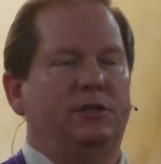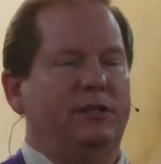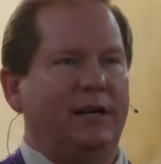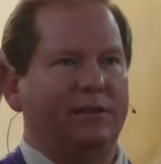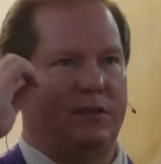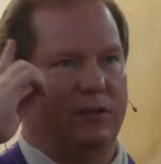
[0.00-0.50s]
She
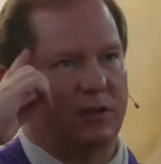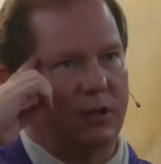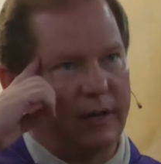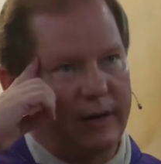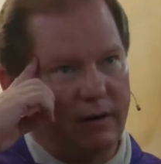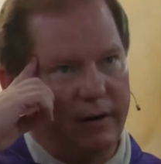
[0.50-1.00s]
has this
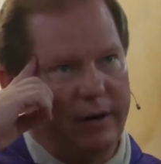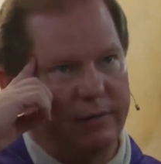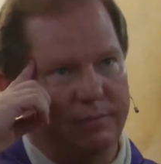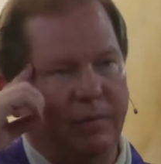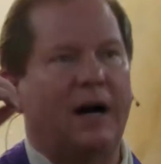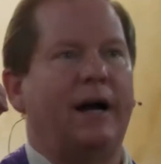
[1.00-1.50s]
clarity
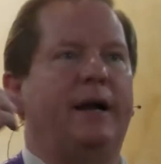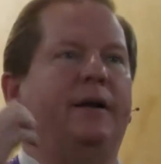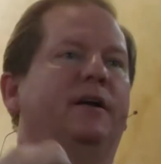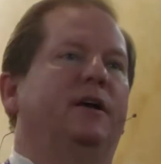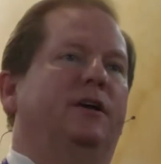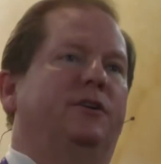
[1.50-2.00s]
of mind,
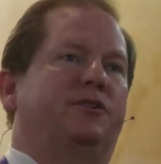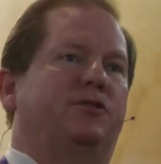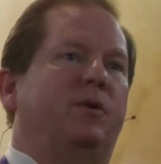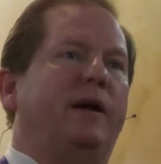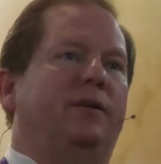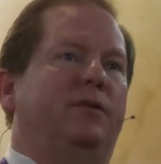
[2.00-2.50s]

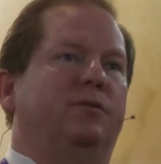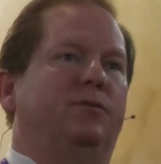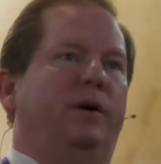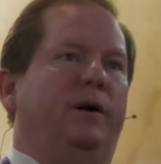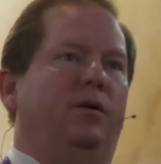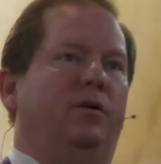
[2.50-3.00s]
strength of
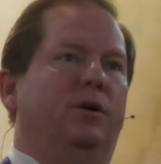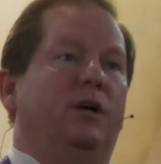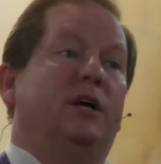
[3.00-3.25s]
will.